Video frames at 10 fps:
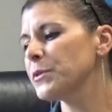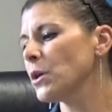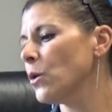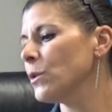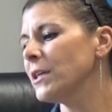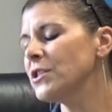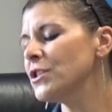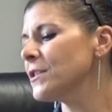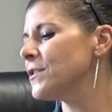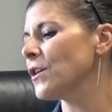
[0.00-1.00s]
So let's
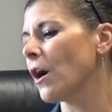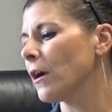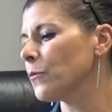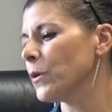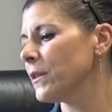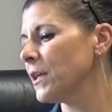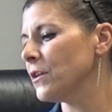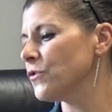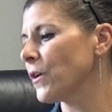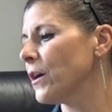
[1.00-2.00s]
just start with the
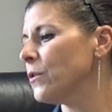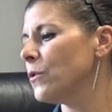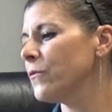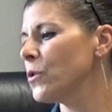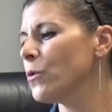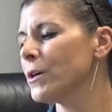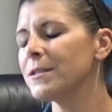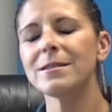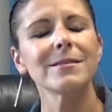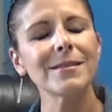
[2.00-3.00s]
intro. Of
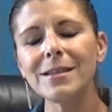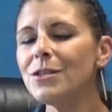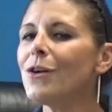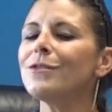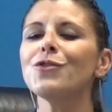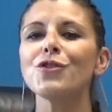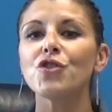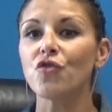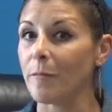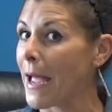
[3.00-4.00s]
course, Celine Dion is
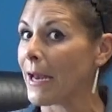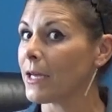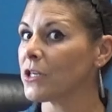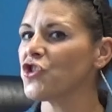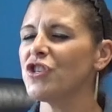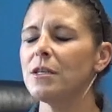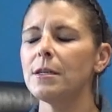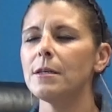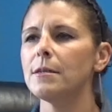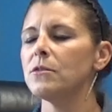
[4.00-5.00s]
just dramatic. She
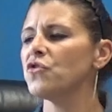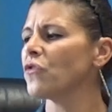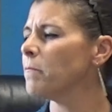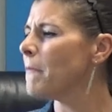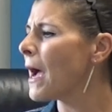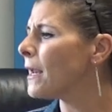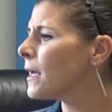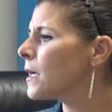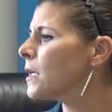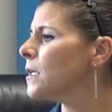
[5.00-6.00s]
is
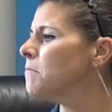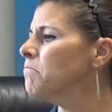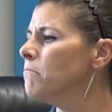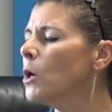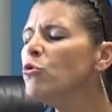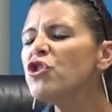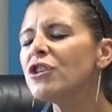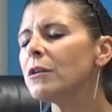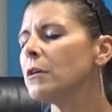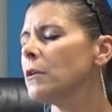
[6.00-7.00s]
dramatic,
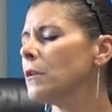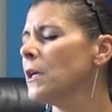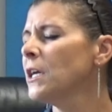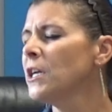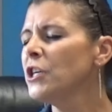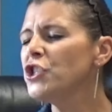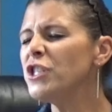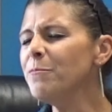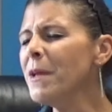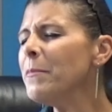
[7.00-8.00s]
emotional.
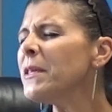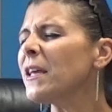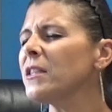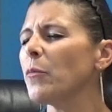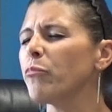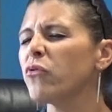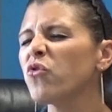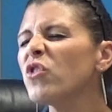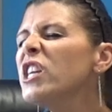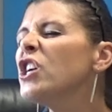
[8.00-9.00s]
She may be like the
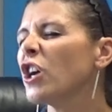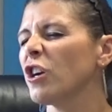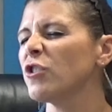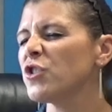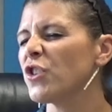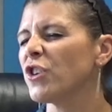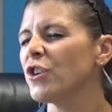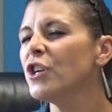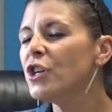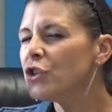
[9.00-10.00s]

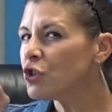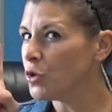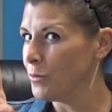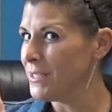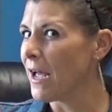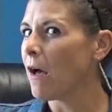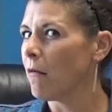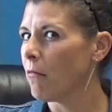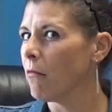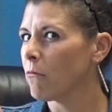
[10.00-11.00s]
precursor to
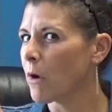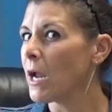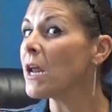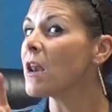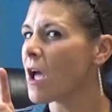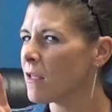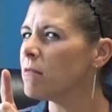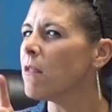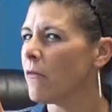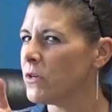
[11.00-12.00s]
Adele, right? And I
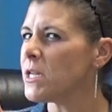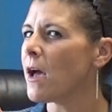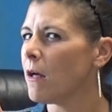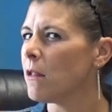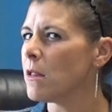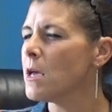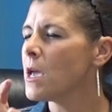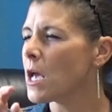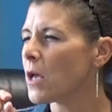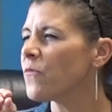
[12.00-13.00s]
love Adele.
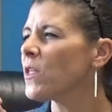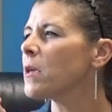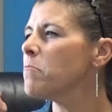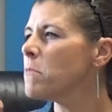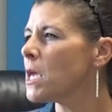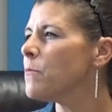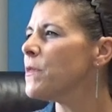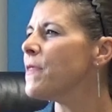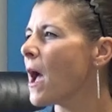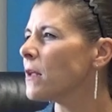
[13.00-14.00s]
And I feel like
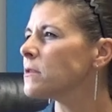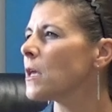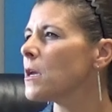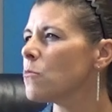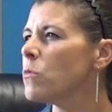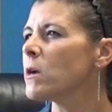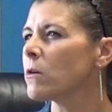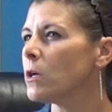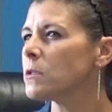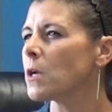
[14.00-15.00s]
maybe that's like where
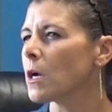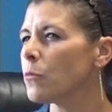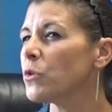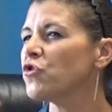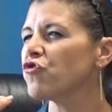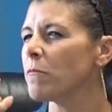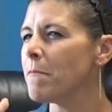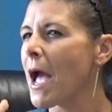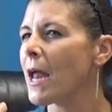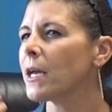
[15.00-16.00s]
it all started with
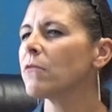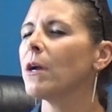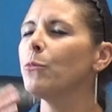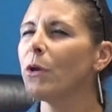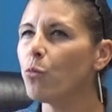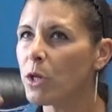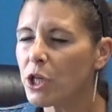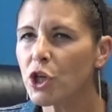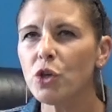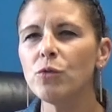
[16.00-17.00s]
dramatic, right? We have
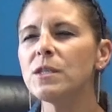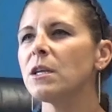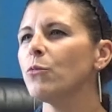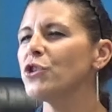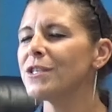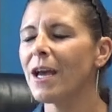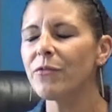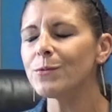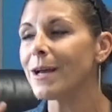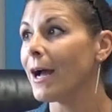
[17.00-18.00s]
Whitney Houston. We just
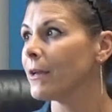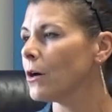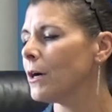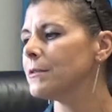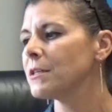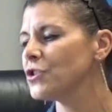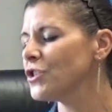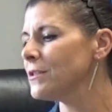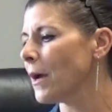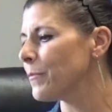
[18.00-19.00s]
have those icons, and
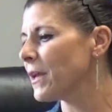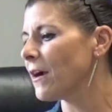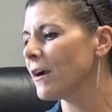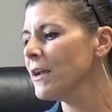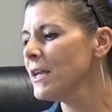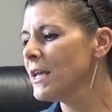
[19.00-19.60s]
she's up there.